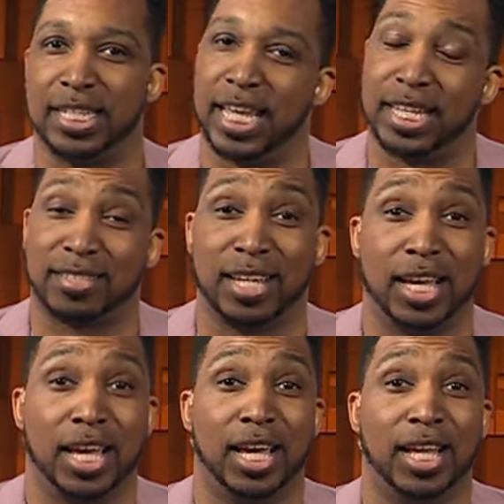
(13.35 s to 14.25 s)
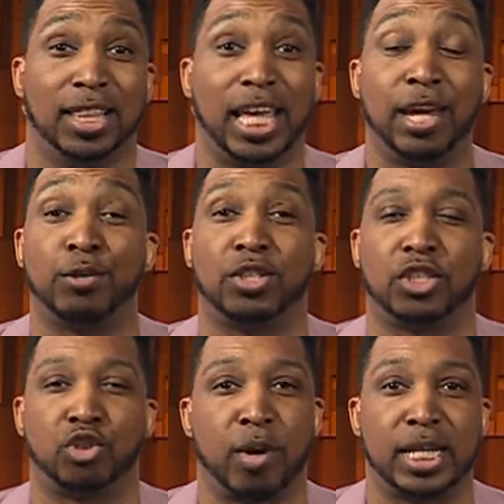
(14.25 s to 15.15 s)
The Knicks, they are
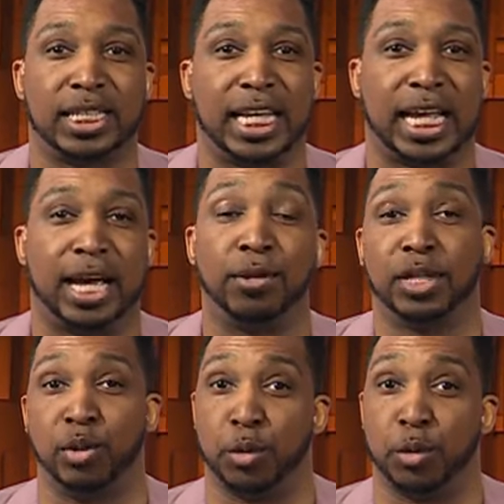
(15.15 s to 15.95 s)
just trying to get healthy.